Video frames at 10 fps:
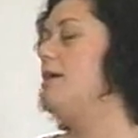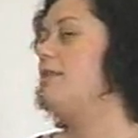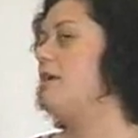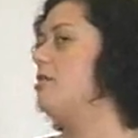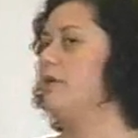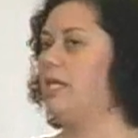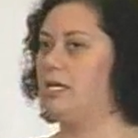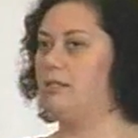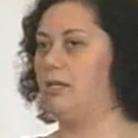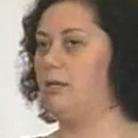that are
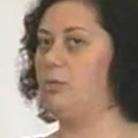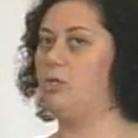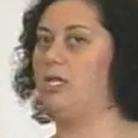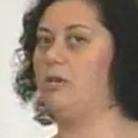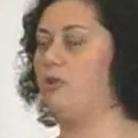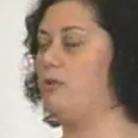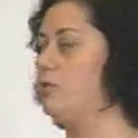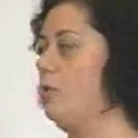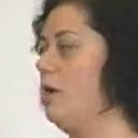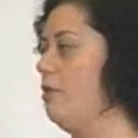related to community
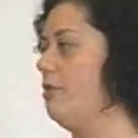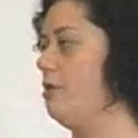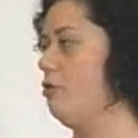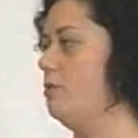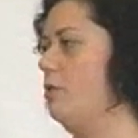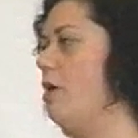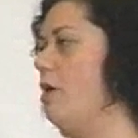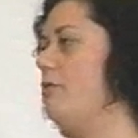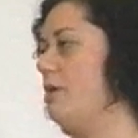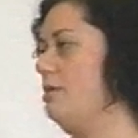issues or health issues or
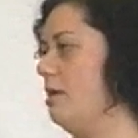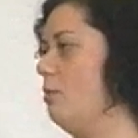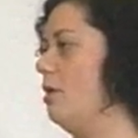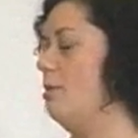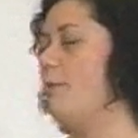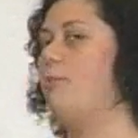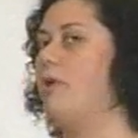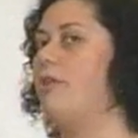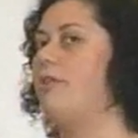other things that we'll come up with,